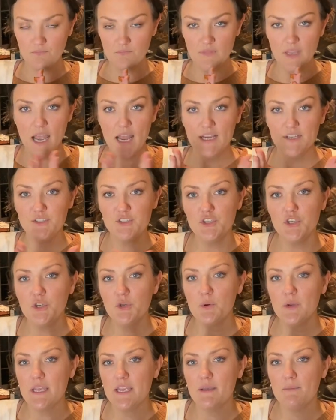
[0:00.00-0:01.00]
I
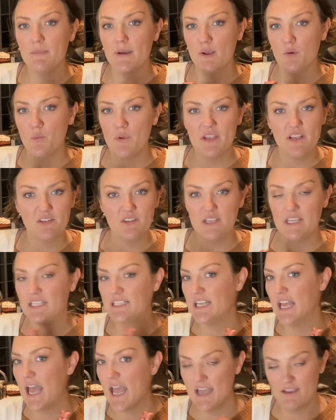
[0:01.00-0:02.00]
do eat my weeklies
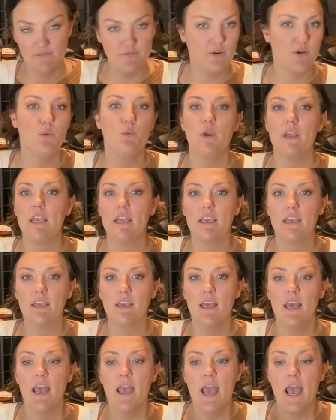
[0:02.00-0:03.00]
every week.
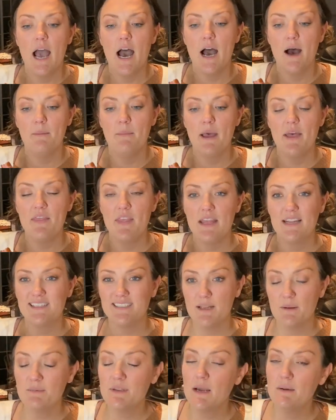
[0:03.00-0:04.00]
And then
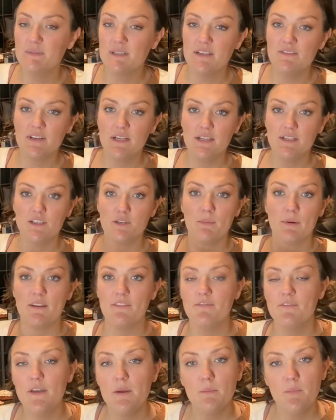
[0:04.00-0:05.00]
sometimes even into my
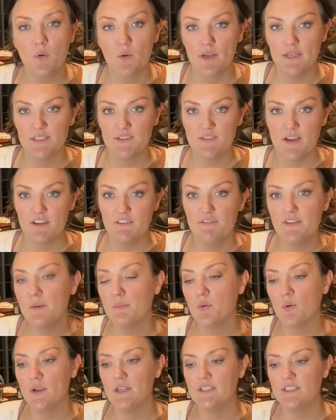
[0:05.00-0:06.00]
fit points, if I have fit
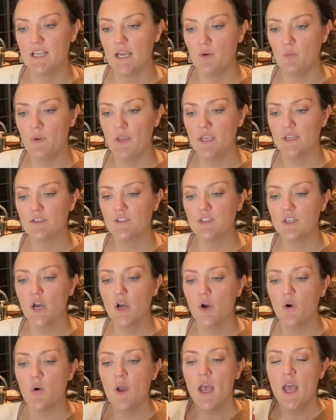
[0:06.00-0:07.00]
points that week.
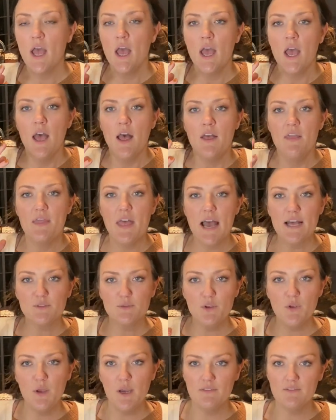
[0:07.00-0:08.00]
So That's
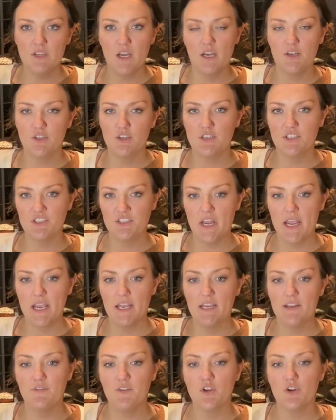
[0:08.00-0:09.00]
what you have to
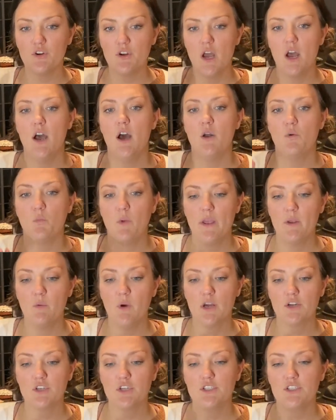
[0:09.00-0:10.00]
understand if you're not on Weight
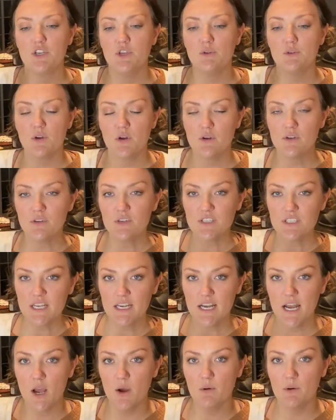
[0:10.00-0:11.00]
Watchers and you don't
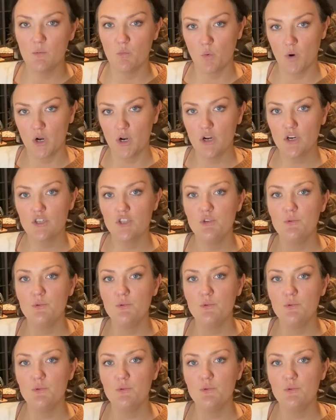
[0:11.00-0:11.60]
understand how it works.